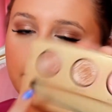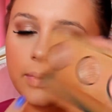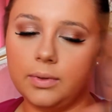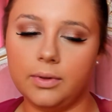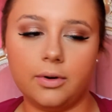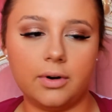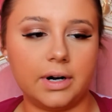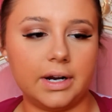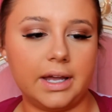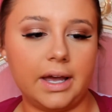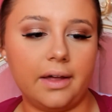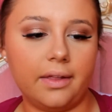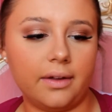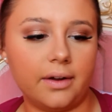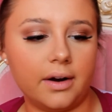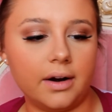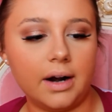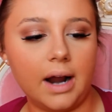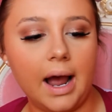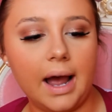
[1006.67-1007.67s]
Laura
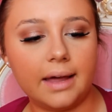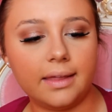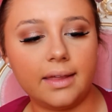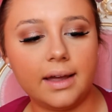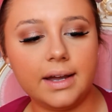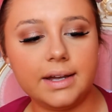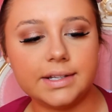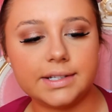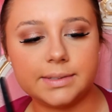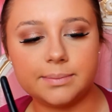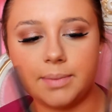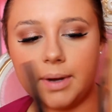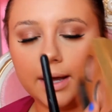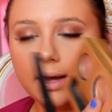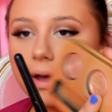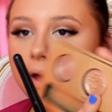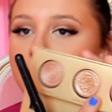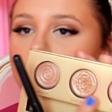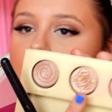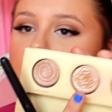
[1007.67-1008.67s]
Geller highlights.
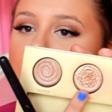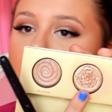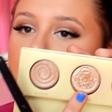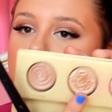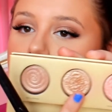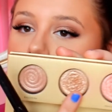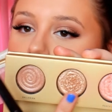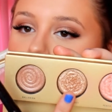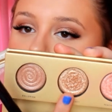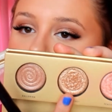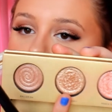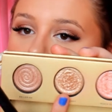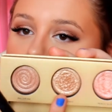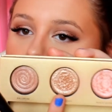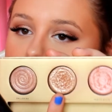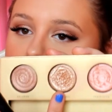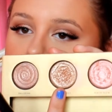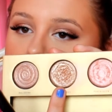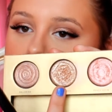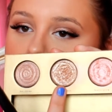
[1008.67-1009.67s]
But Gilded
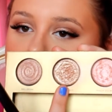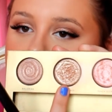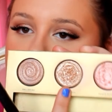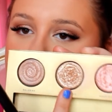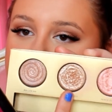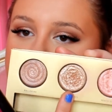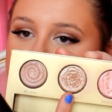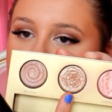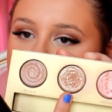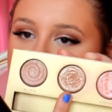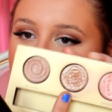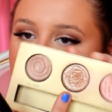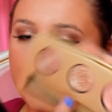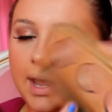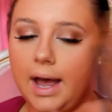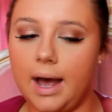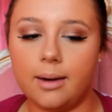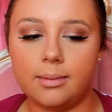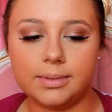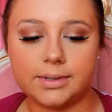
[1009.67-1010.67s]
Honey is my
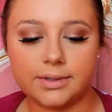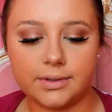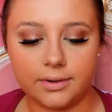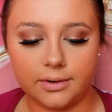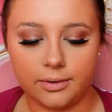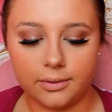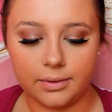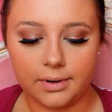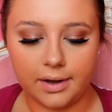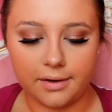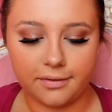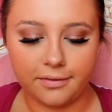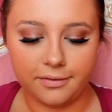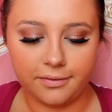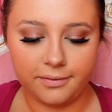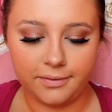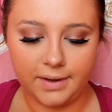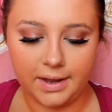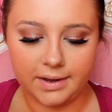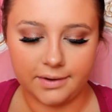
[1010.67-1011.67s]
absolute
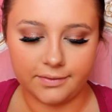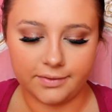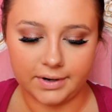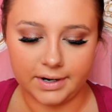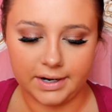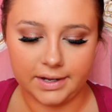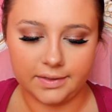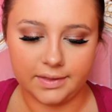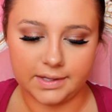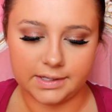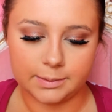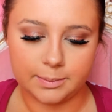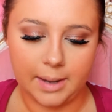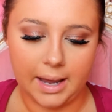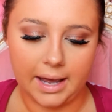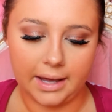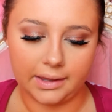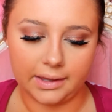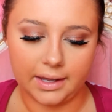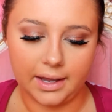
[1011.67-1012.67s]
favorite in this
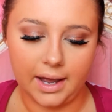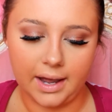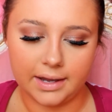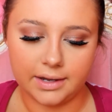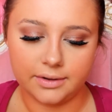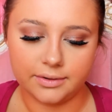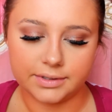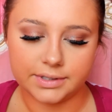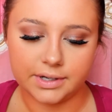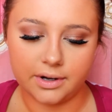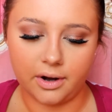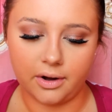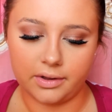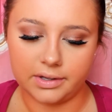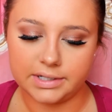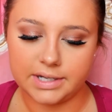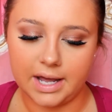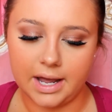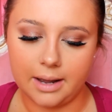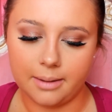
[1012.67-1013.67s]
palette. I use it all the
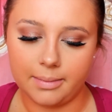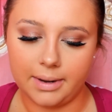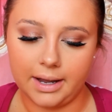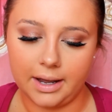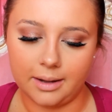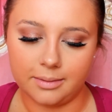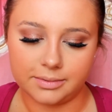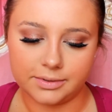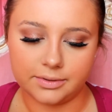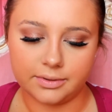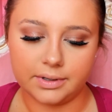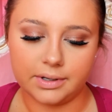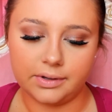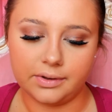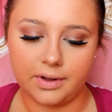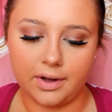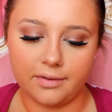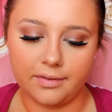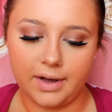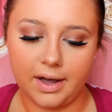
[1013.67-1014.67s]
time. I absolutely
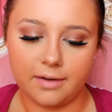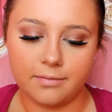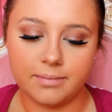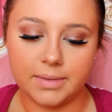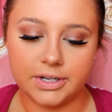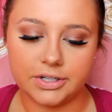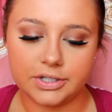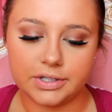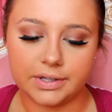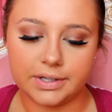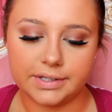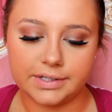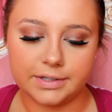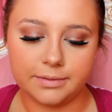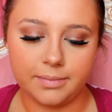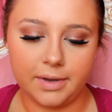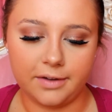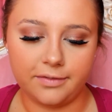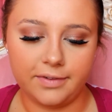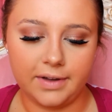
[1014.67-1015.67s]
love it. I mentioned this in
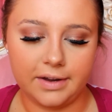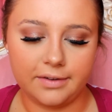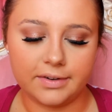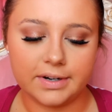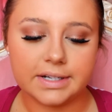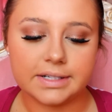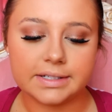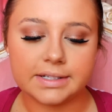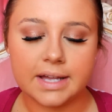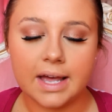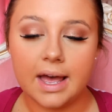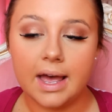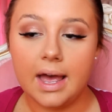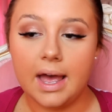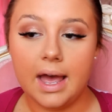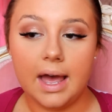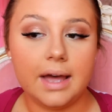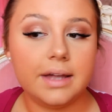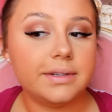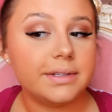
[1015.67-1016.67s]
my favorites,
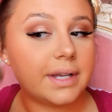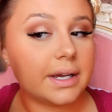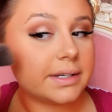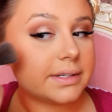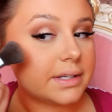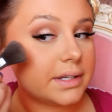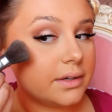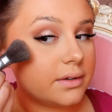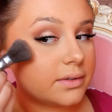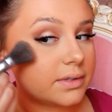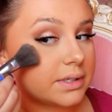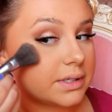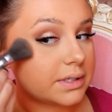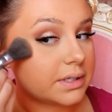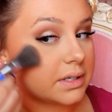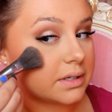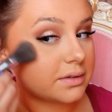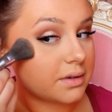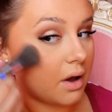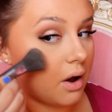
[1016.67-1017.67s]
and Desi uses
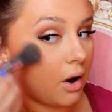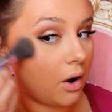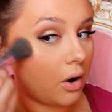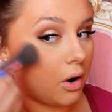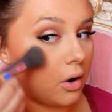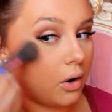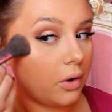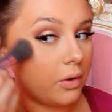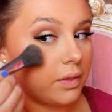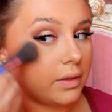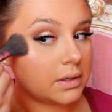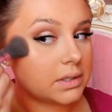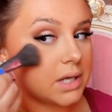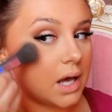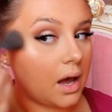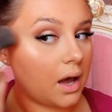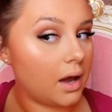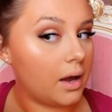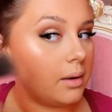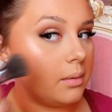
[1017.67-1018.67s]
this all the
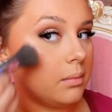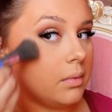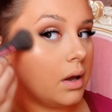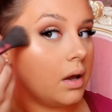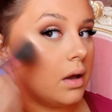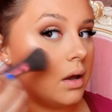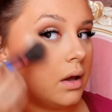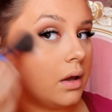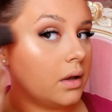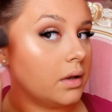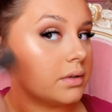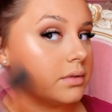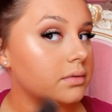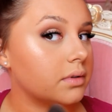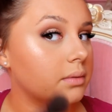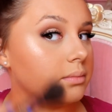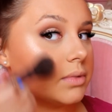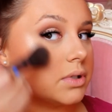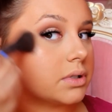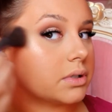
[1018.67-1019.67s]
time, so
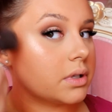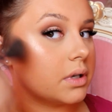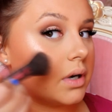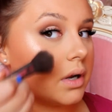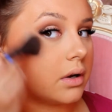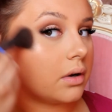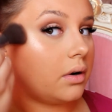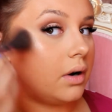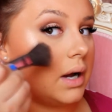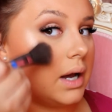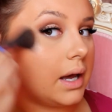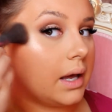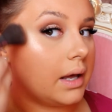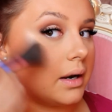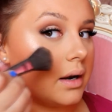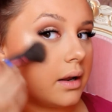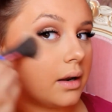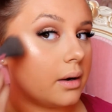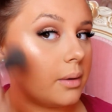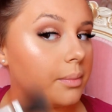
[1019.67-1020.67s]
I'm just gonna go ahead
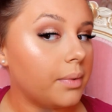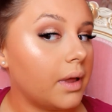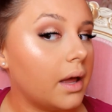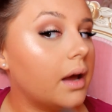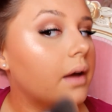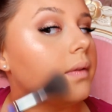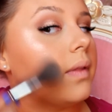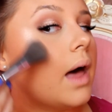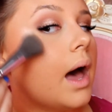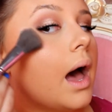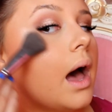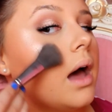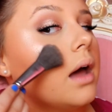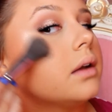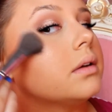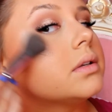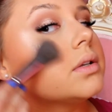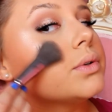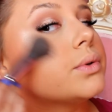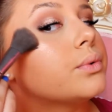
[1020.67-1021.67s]
and apply
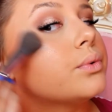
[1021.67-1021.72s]
that